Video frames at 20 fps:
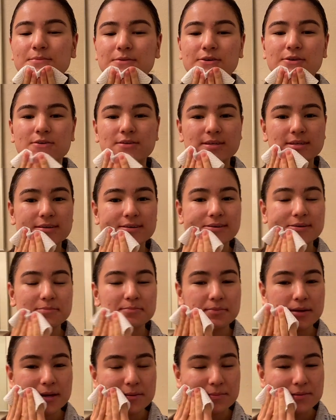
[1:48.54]
using
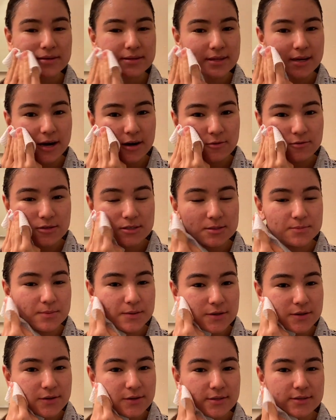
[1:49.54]
paper towels
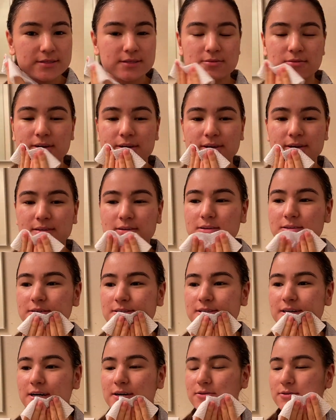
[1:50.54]
because regular
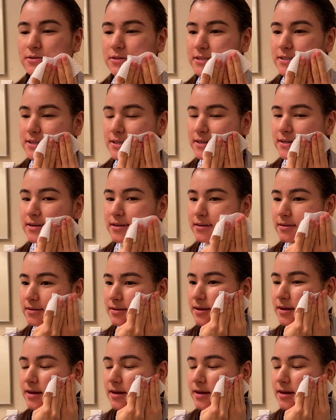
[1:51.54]
towels can